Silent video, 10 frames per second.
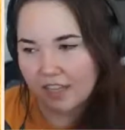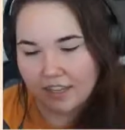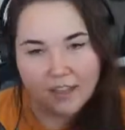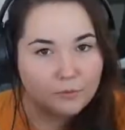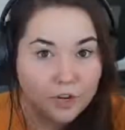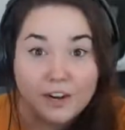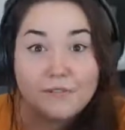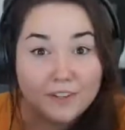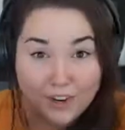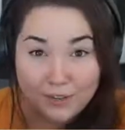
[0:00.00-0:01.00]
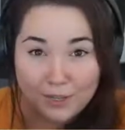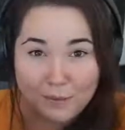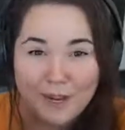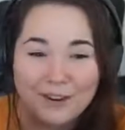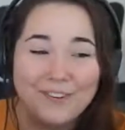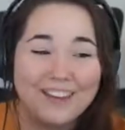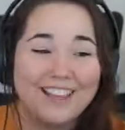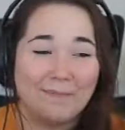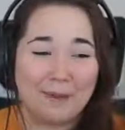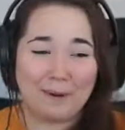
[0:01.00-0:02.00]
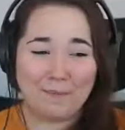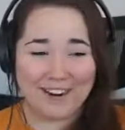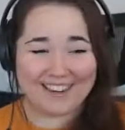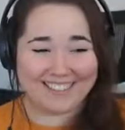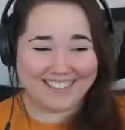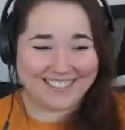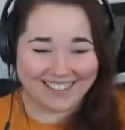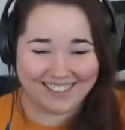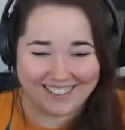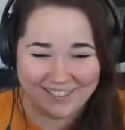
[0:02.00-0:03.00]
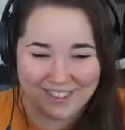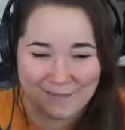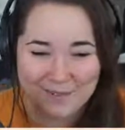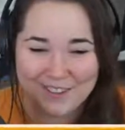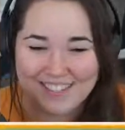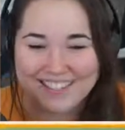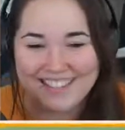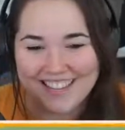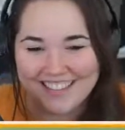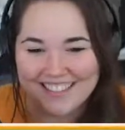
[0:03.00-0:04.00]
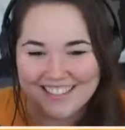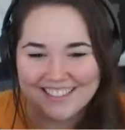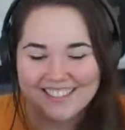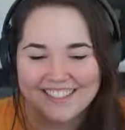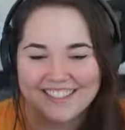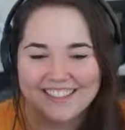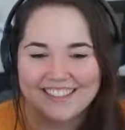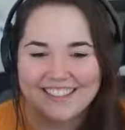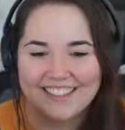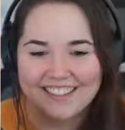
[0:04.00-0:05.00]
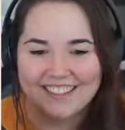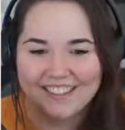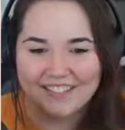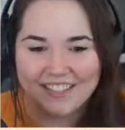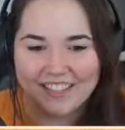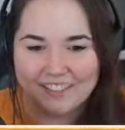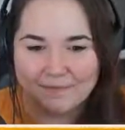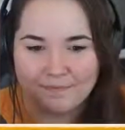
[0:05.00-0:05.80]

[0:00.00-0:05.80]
I'm trying to figure out shipping for the big prints. Sorry if that bored you to death. Oh, man.